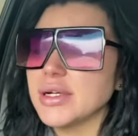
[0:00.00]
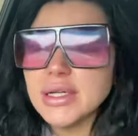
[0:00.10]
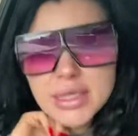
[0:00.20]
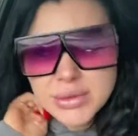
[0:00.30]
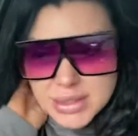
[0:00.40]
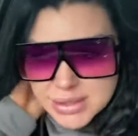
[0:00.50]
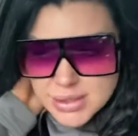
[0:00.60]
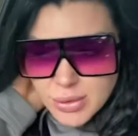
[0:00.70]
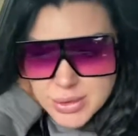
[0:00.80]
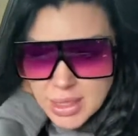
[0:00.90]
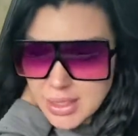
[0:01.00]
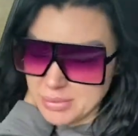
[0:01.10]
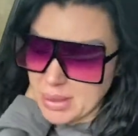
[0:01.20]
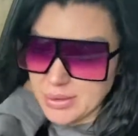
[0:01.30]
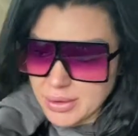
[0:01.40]
And it's so dark
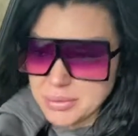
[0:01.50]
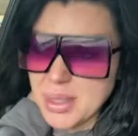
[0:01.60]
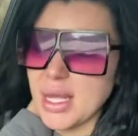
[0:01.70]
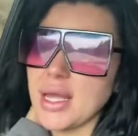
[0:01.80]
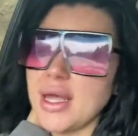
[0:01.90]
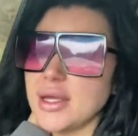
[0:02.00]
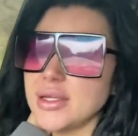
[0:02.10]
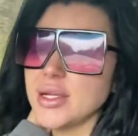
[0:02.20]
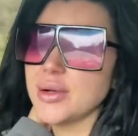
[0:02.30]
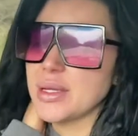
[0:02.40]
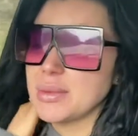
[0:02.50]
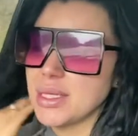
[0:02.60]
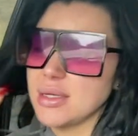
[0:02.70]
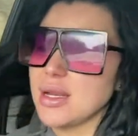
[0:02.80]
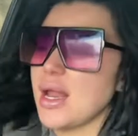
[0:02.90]
in my room, and you know what I
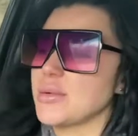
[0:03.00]
mean?